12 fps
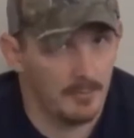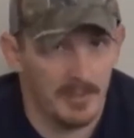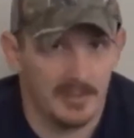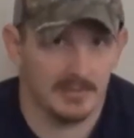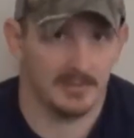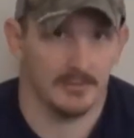a
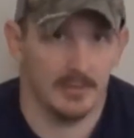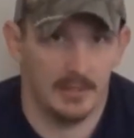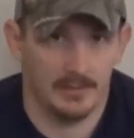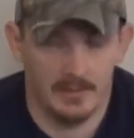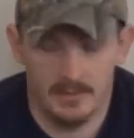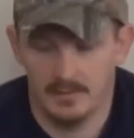pencil
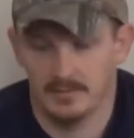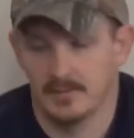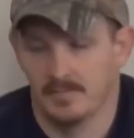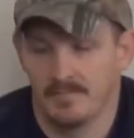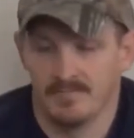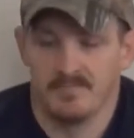nowadays.
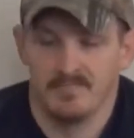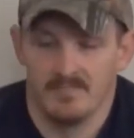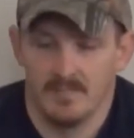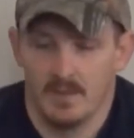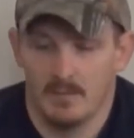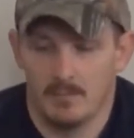
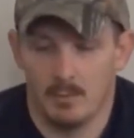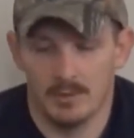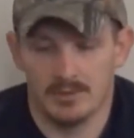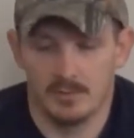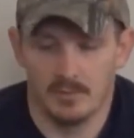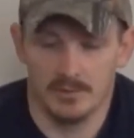But
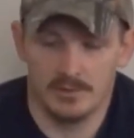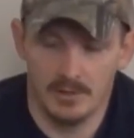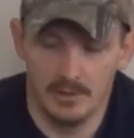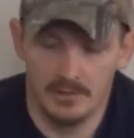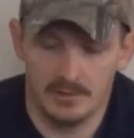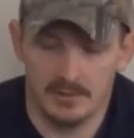what you want to
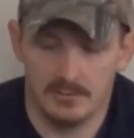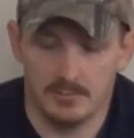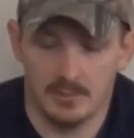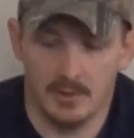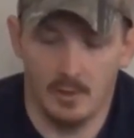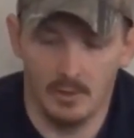do is you
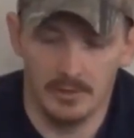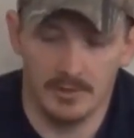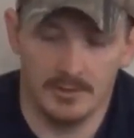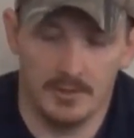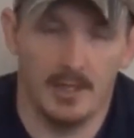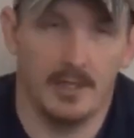want to hold it
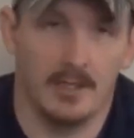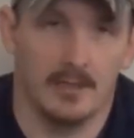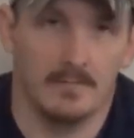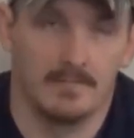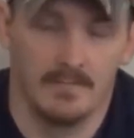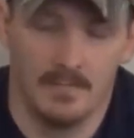in your
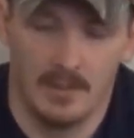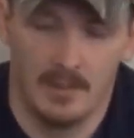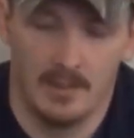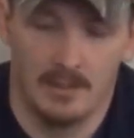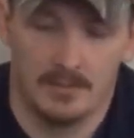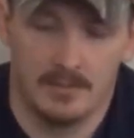hand,
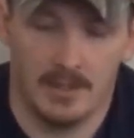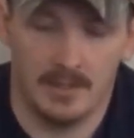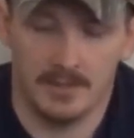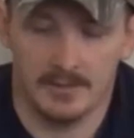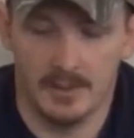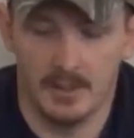
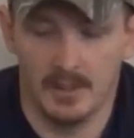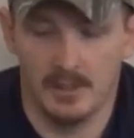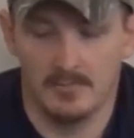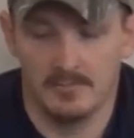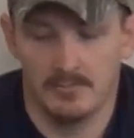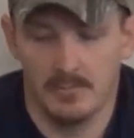take your
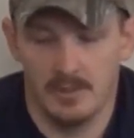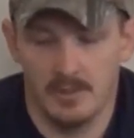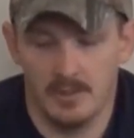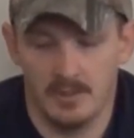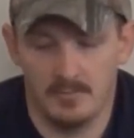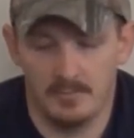thumb
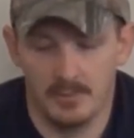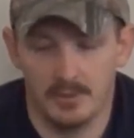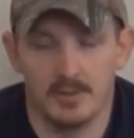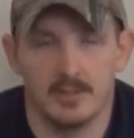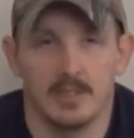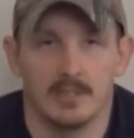and put
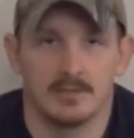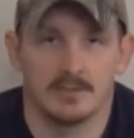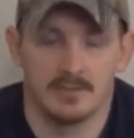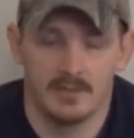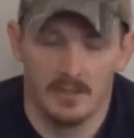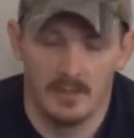it
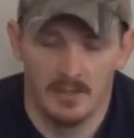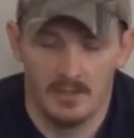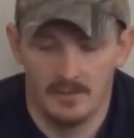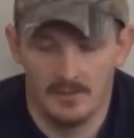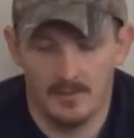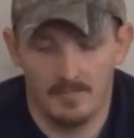against
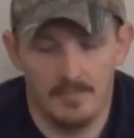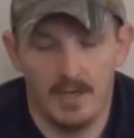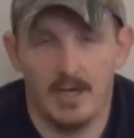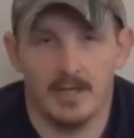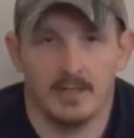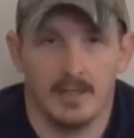the
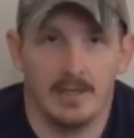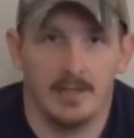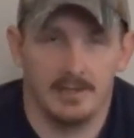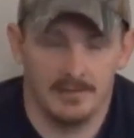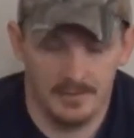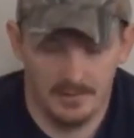back
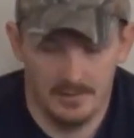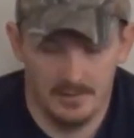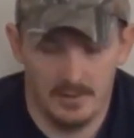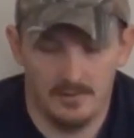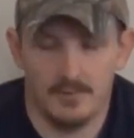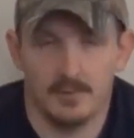edge
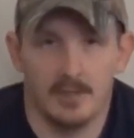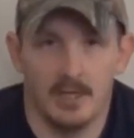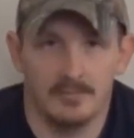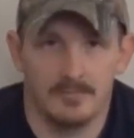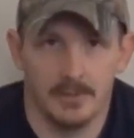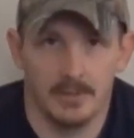of your
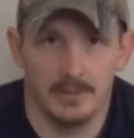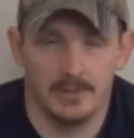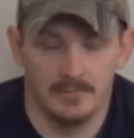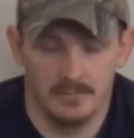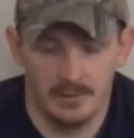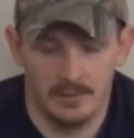knife blade.
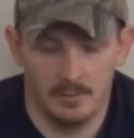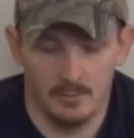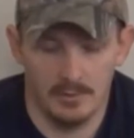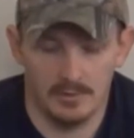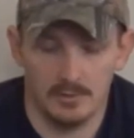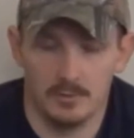You don't
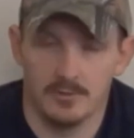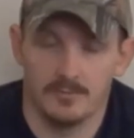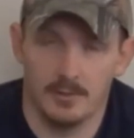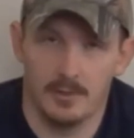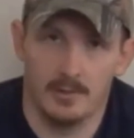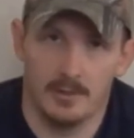want it toward the
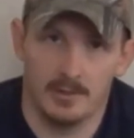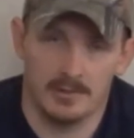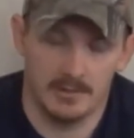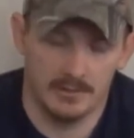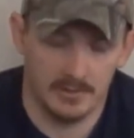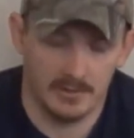front edge
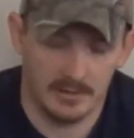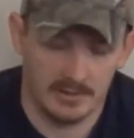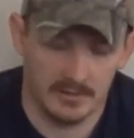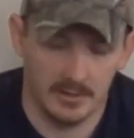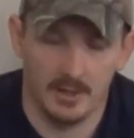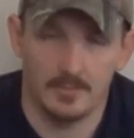because it could
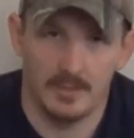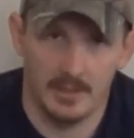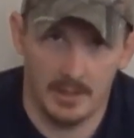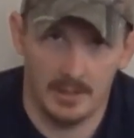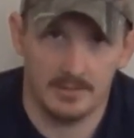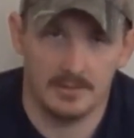slip and
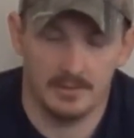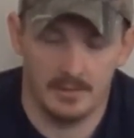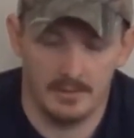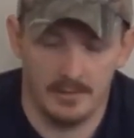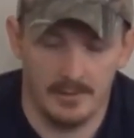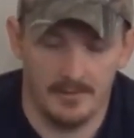cut you and
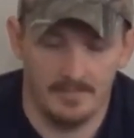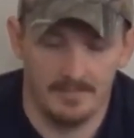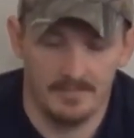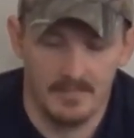all that.